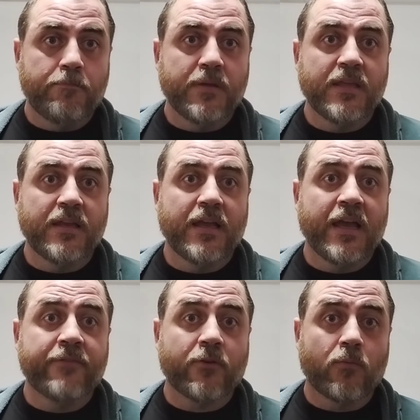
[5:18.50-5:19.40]
But then
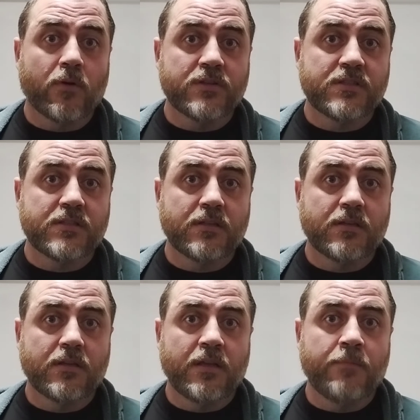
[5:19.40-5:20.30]
afterwards,
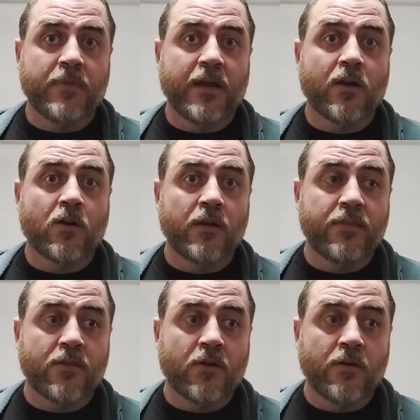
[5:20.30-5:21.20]
in my early
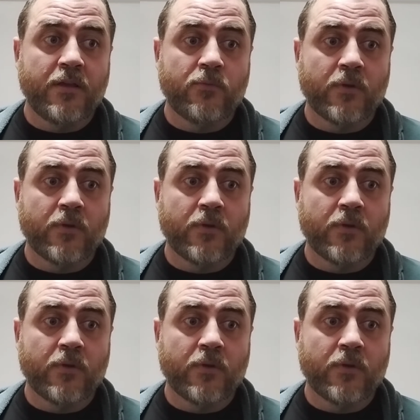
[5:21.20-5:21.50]
30s,